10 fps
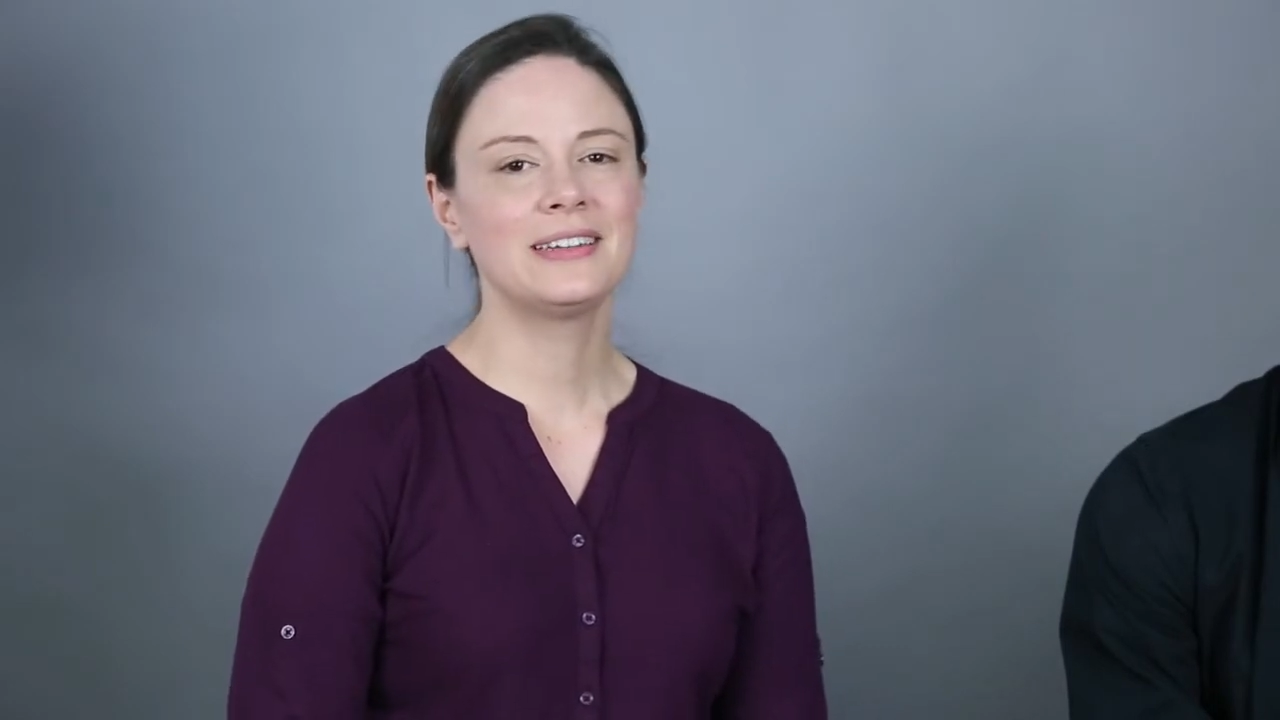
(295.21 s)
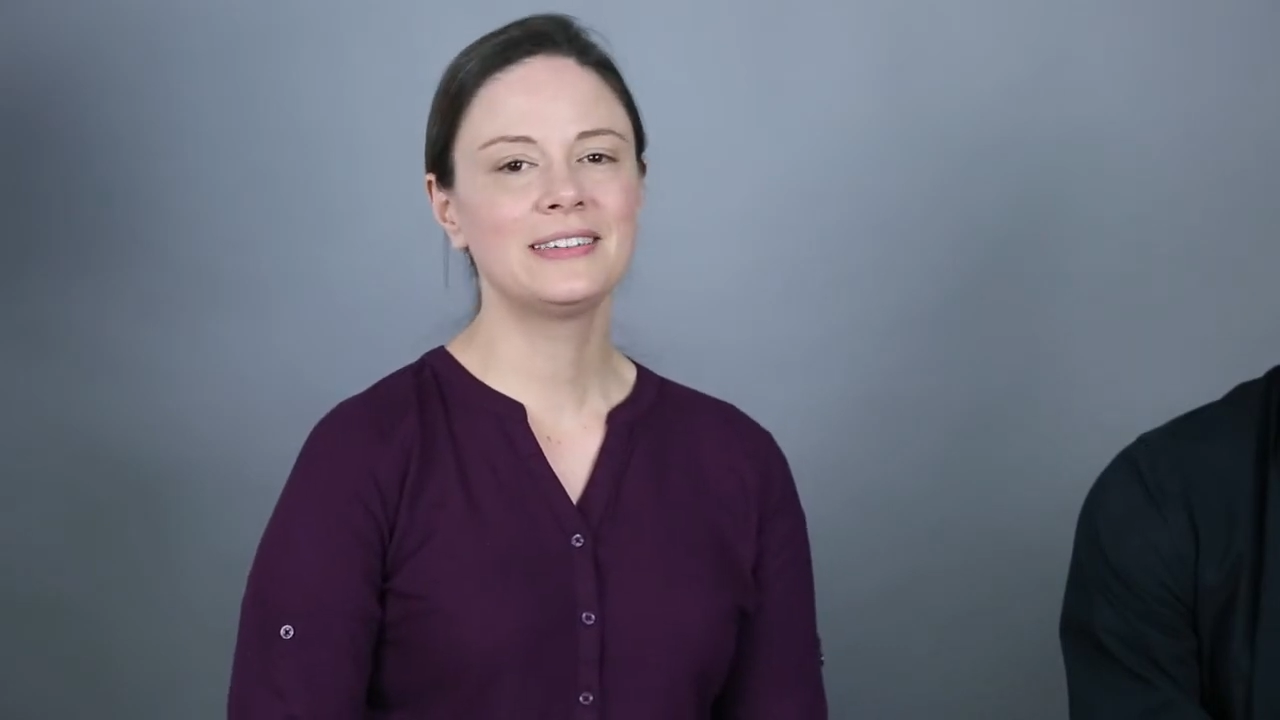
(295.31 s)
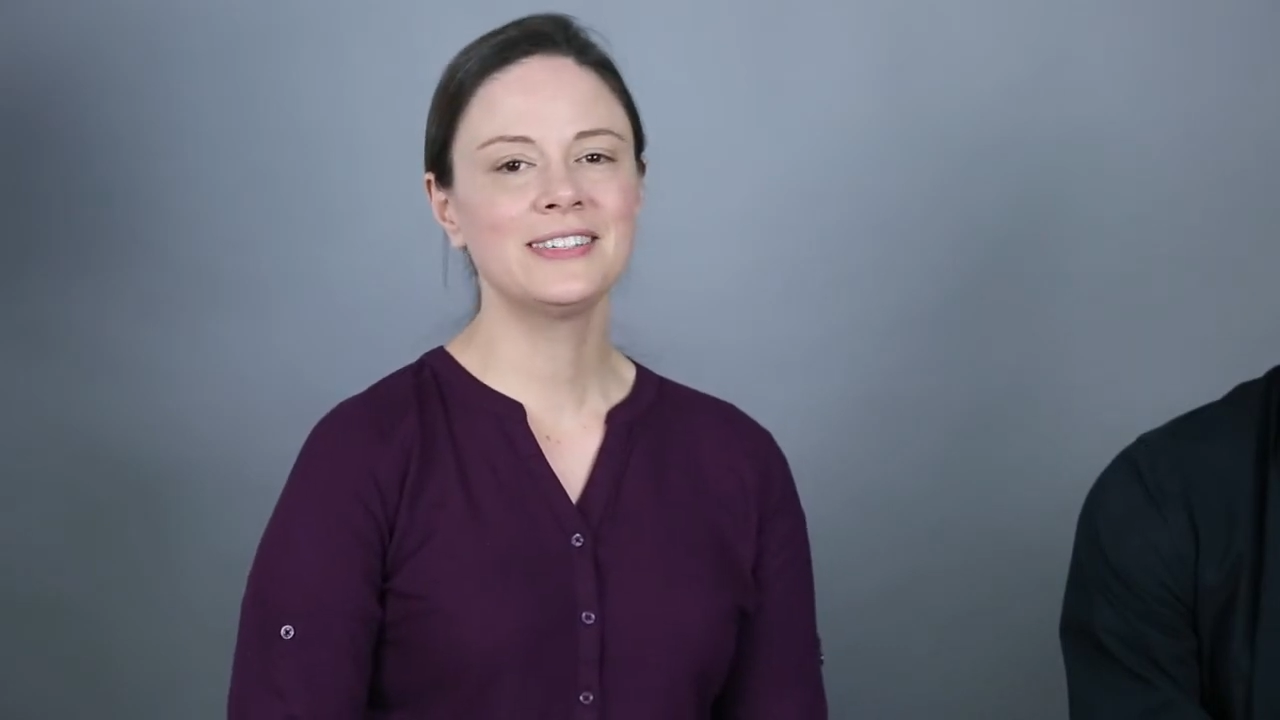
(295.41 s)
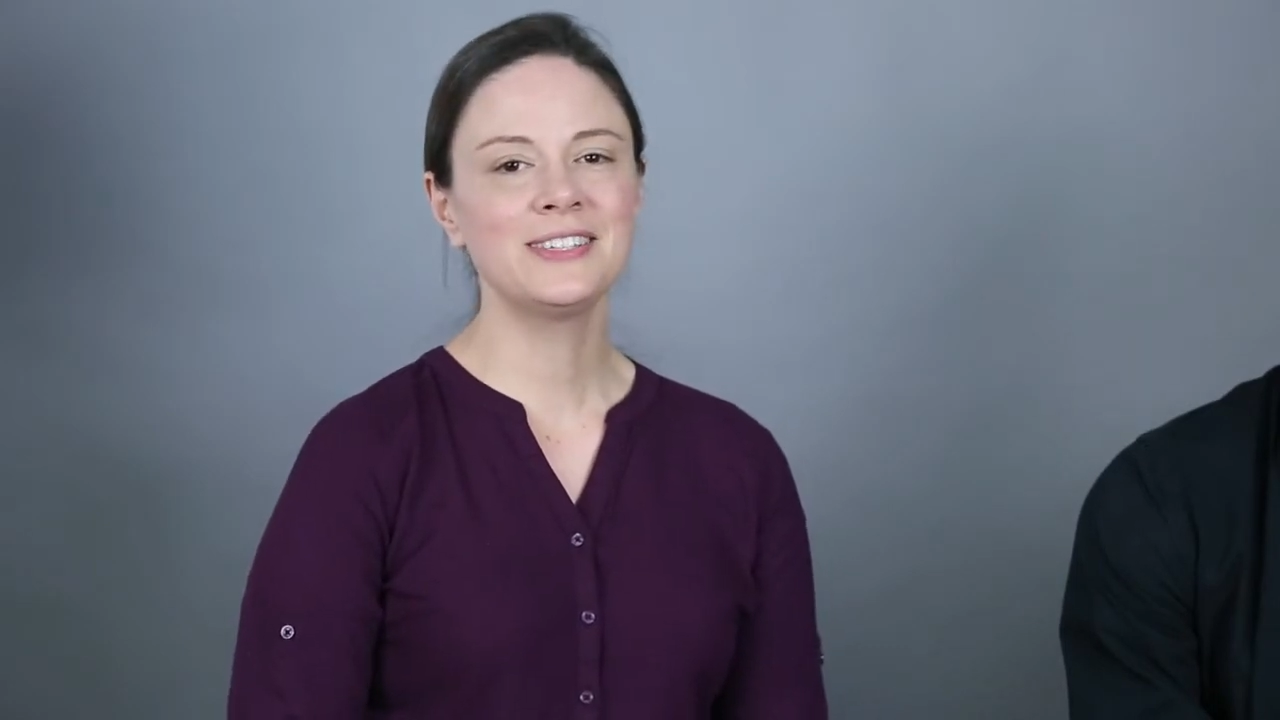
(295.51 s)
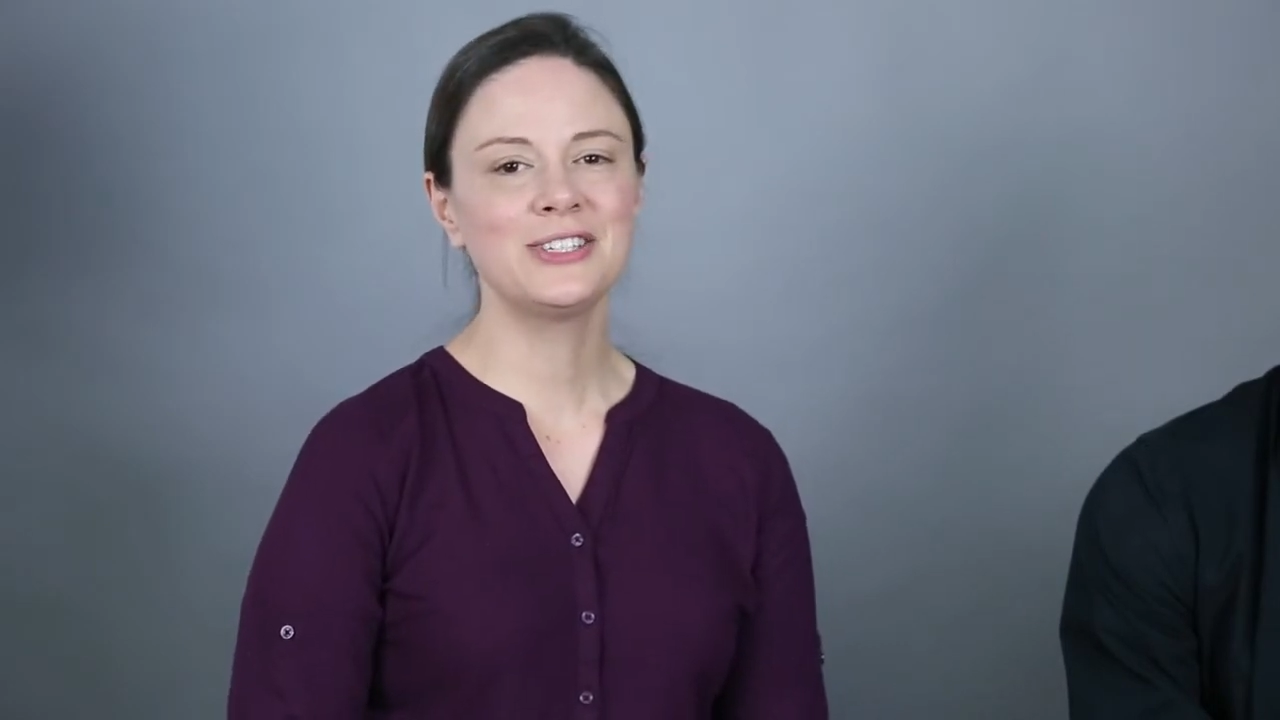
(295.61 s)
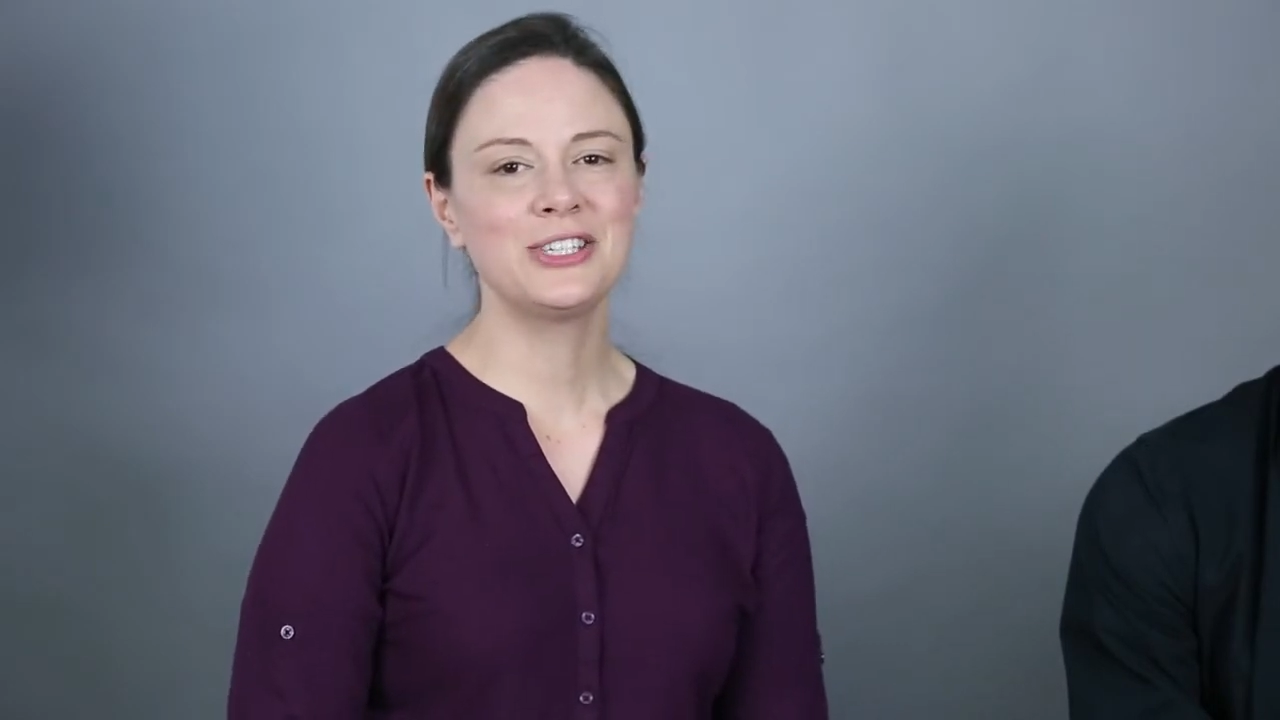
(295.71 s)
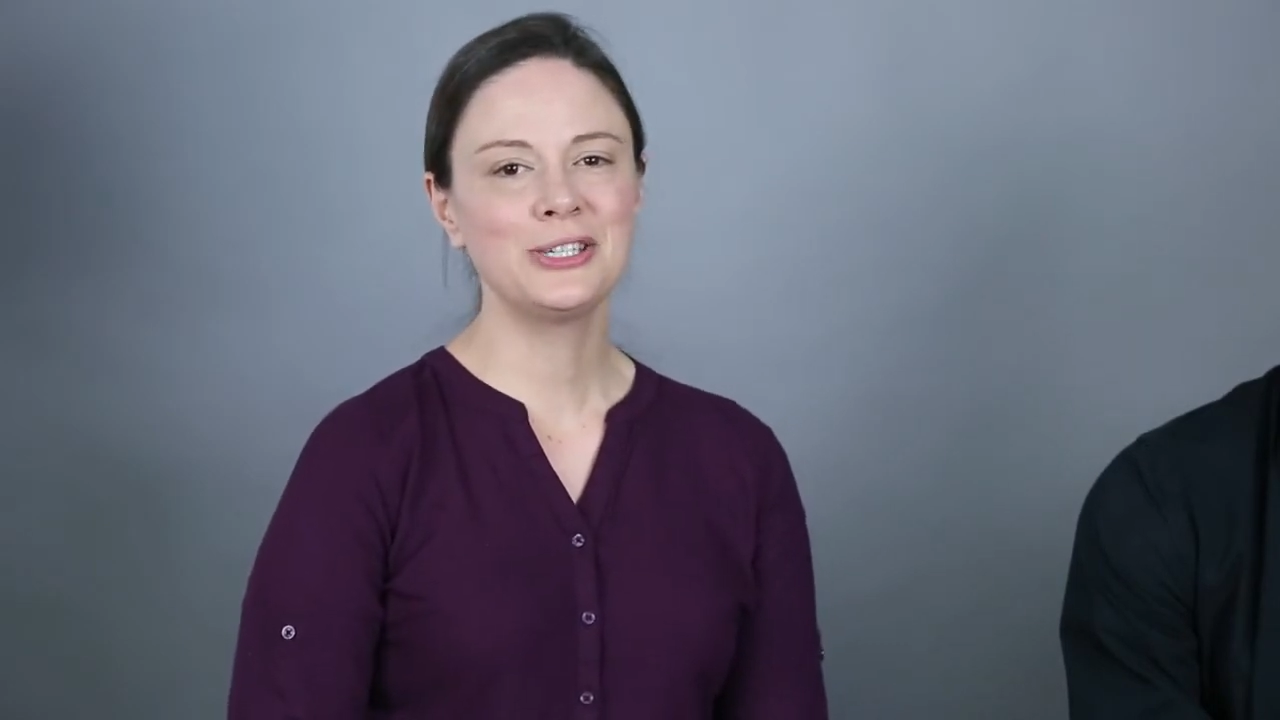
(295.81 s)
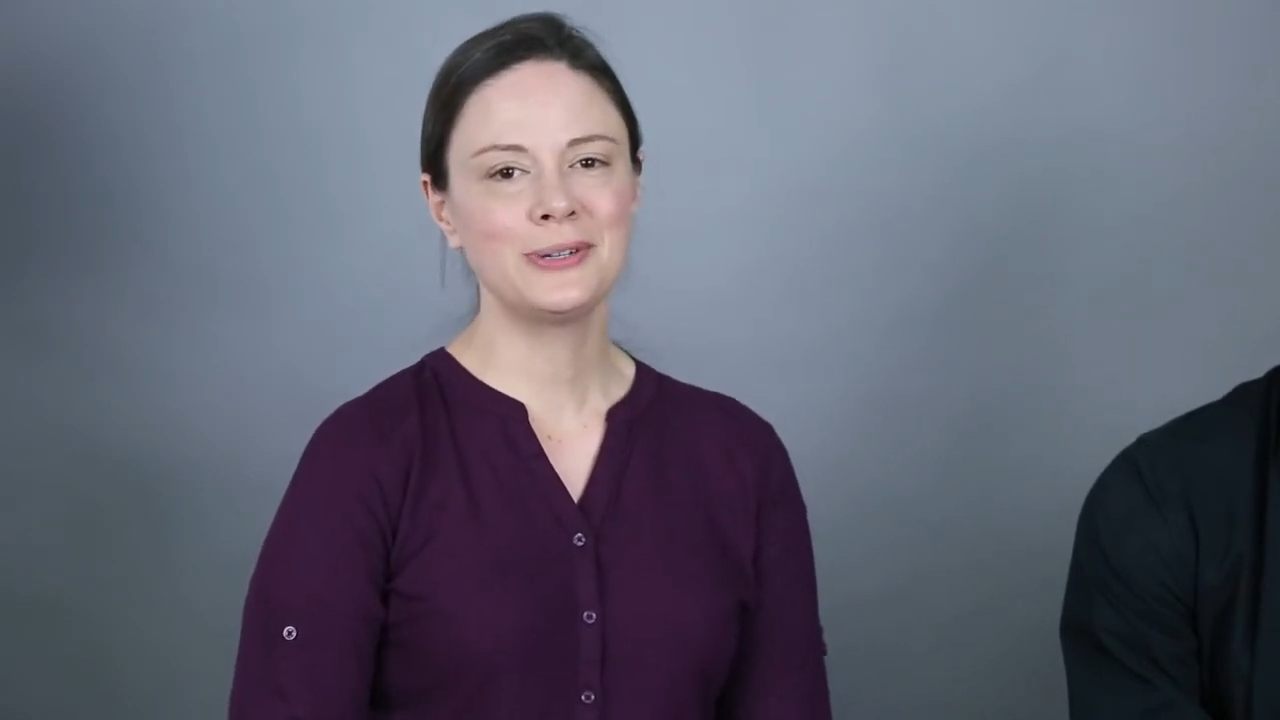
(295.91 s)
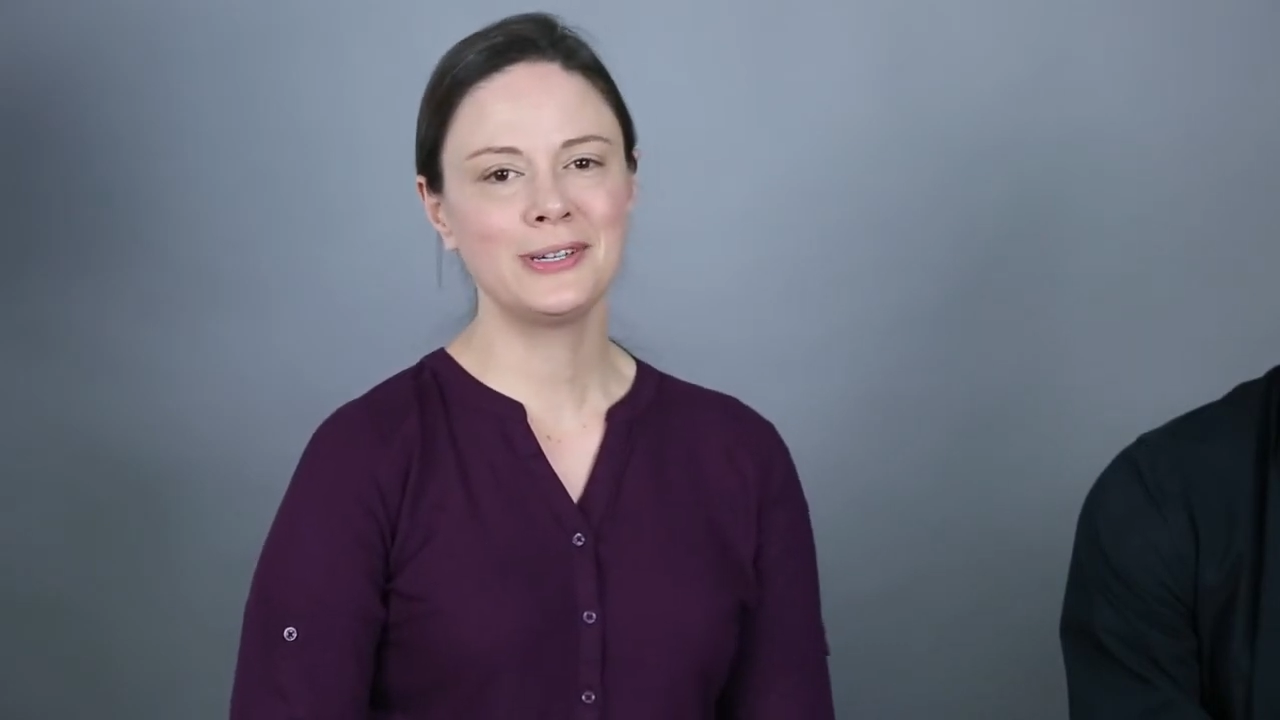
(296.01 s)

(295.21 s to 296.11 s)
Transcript: it doesn't do